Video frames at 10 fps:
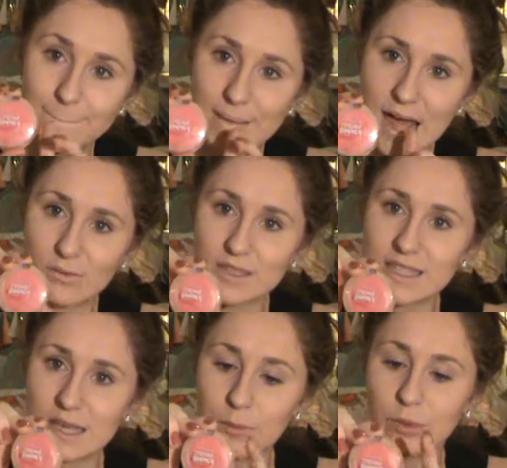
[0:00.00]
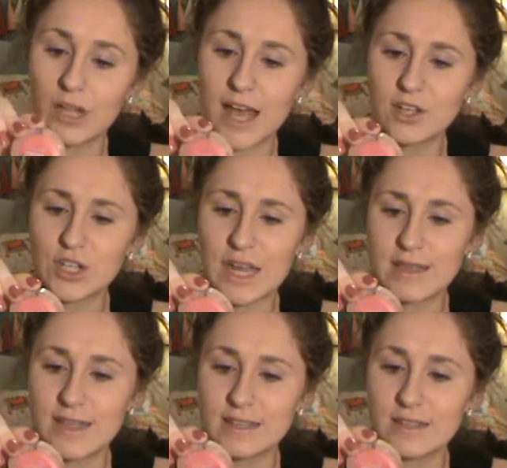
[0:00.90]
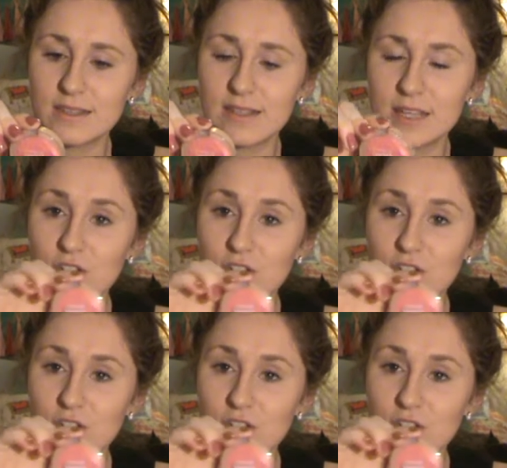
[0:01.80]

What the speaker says: Bouncy Blush, and this is in the